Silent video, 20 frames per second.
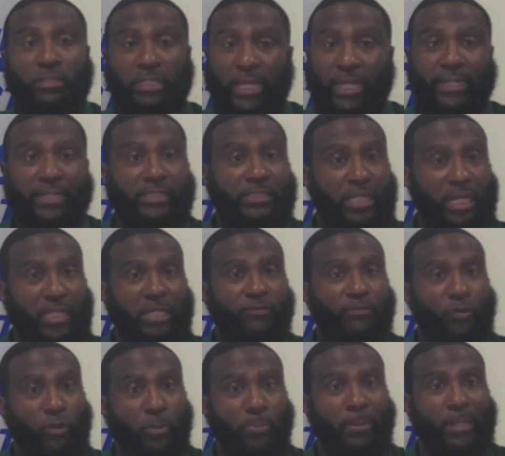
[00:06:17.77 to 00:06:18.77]
Ladies, I'll give
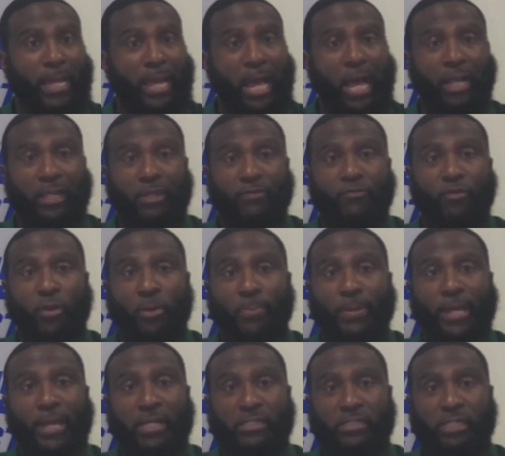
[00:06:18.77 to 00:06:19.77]
you a pass, I'll give you
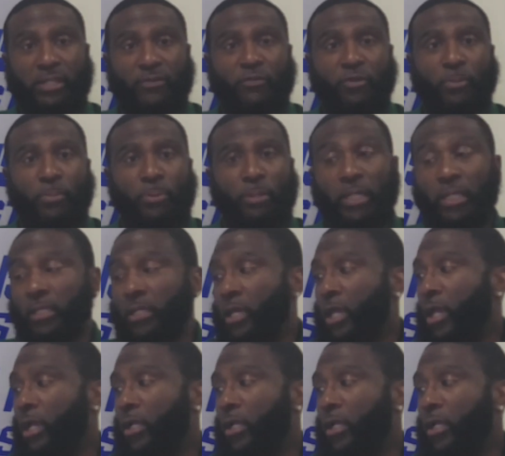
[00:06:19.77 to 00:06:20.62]
a play.